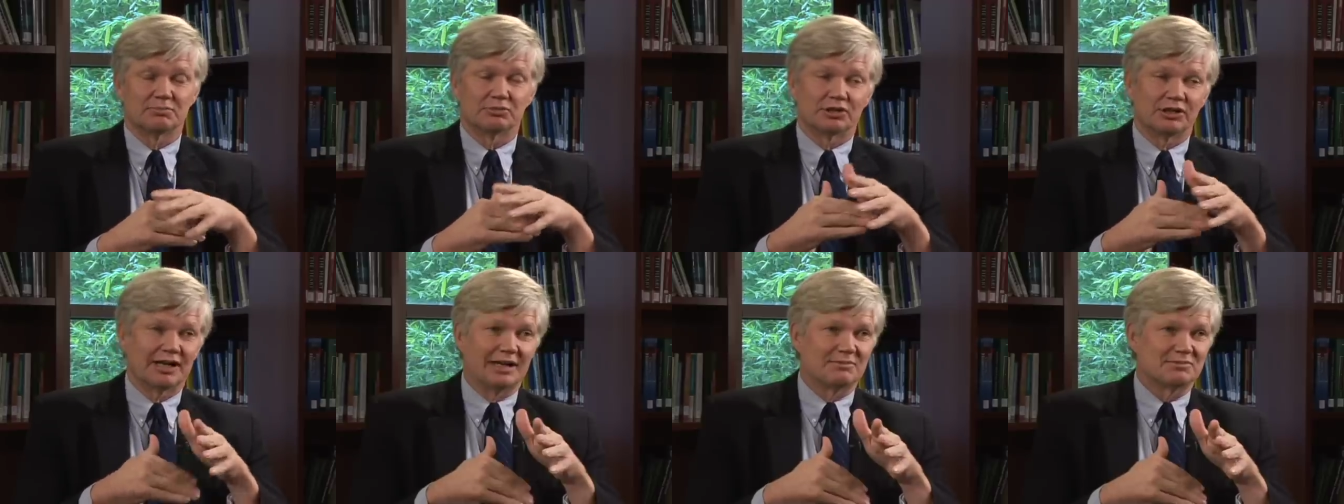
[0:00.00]

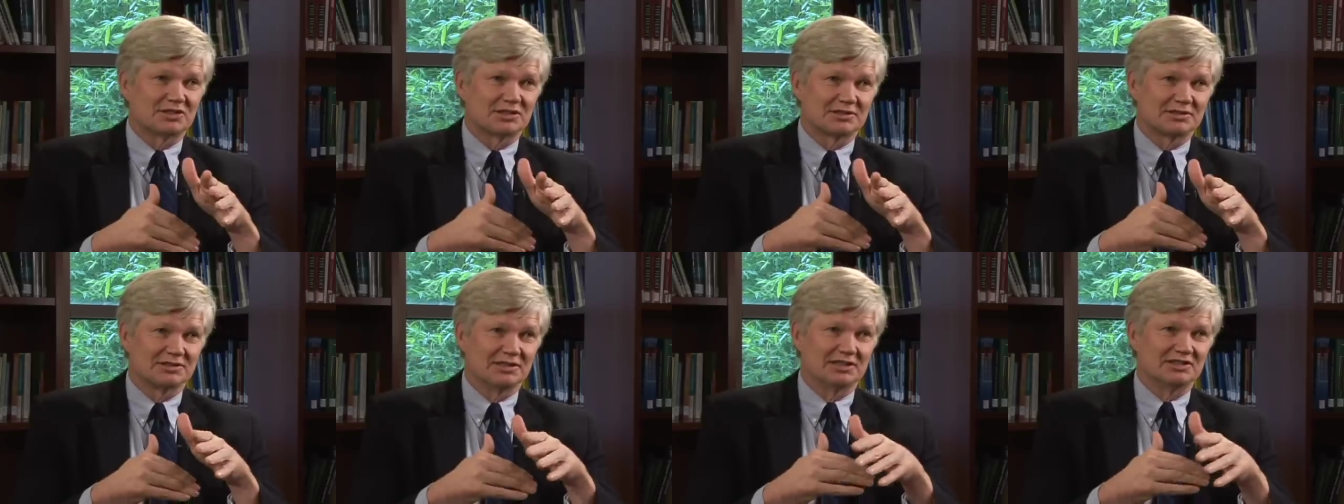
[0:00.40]

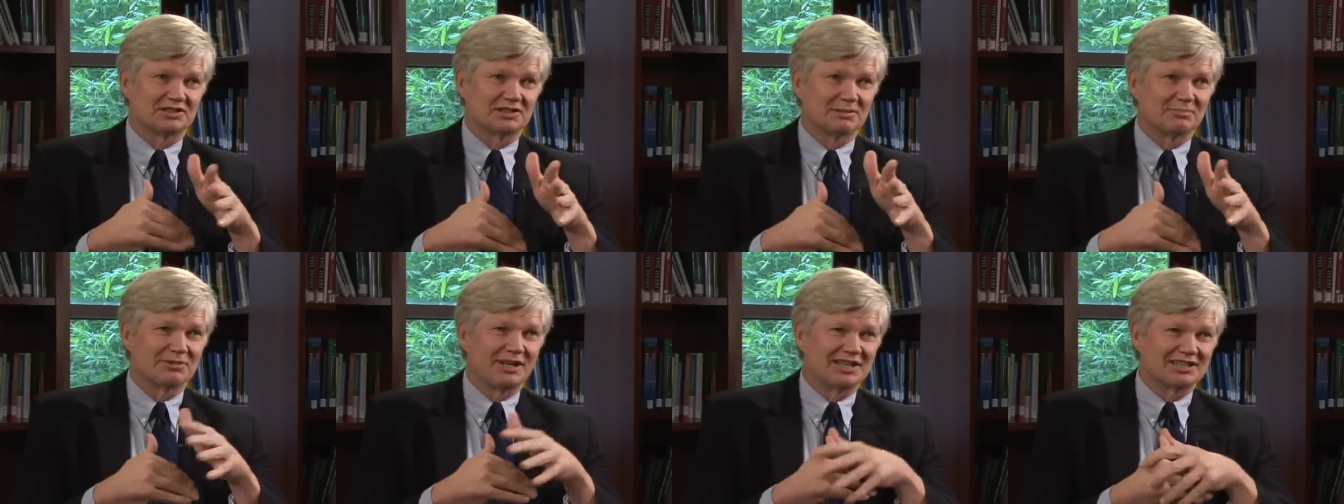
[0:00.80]
perhaps in
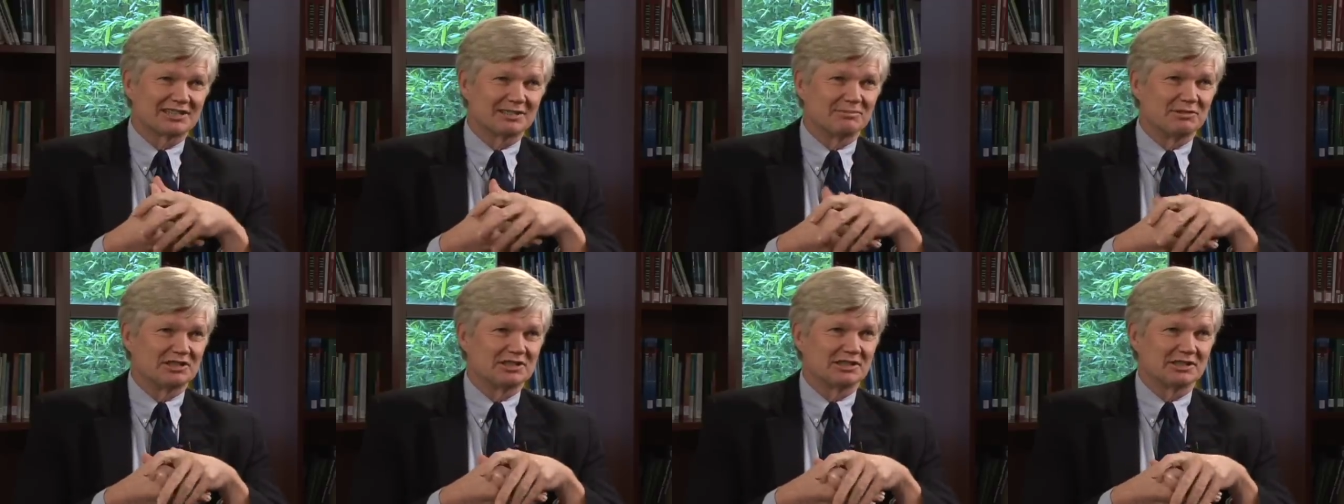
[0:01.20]
some
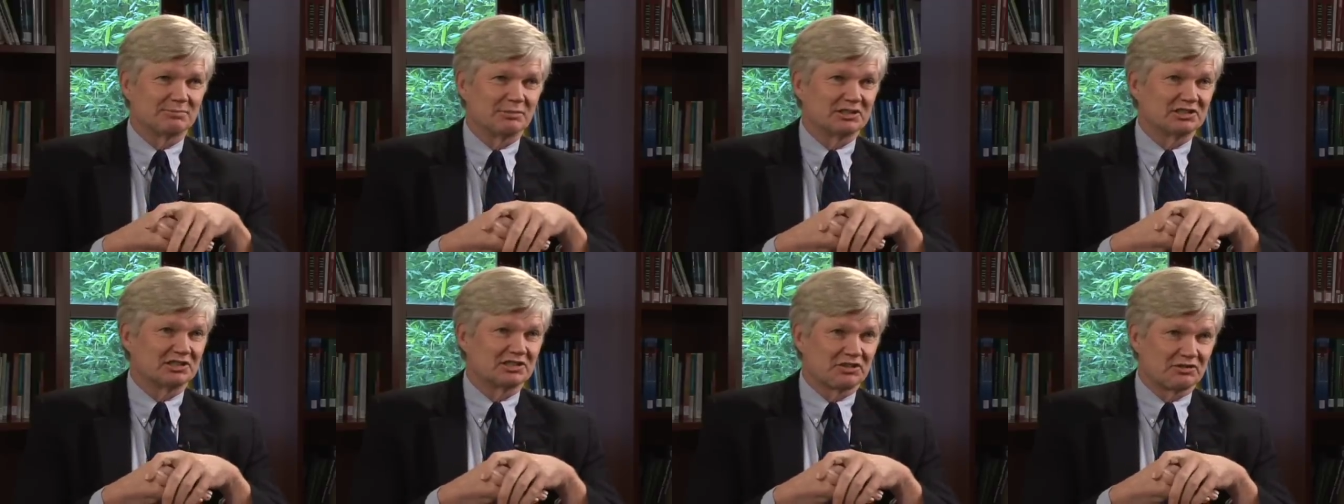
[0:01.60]
estimates as
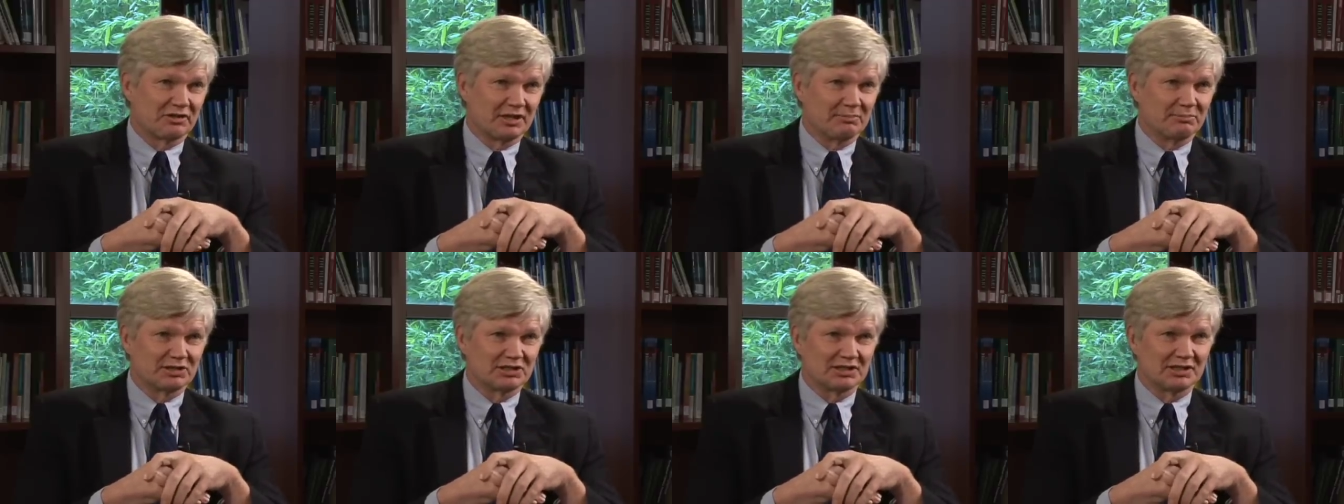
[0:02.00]
much as
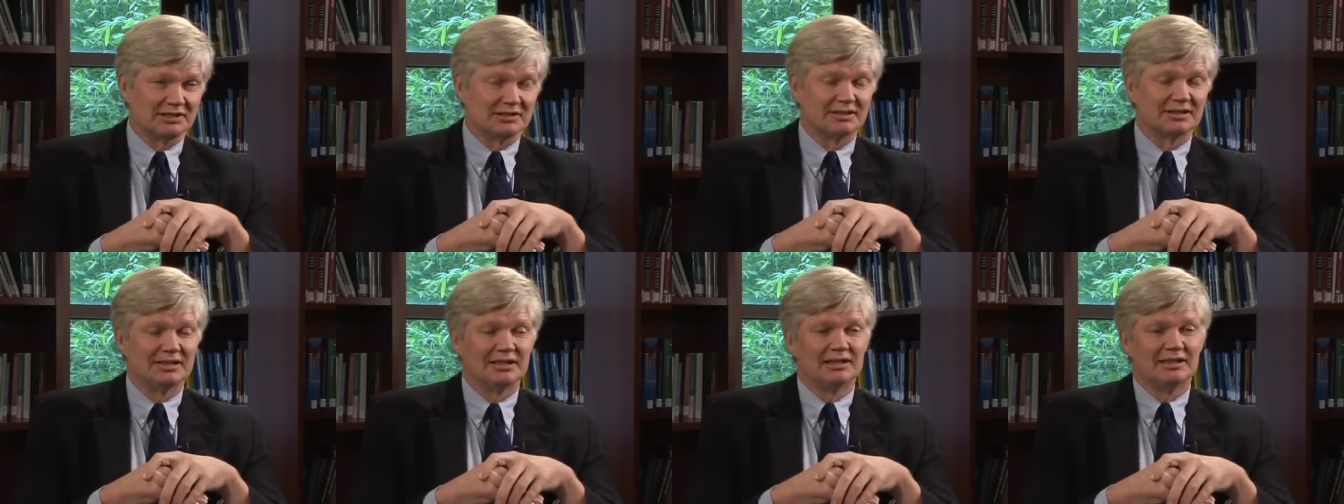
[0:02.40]
30%.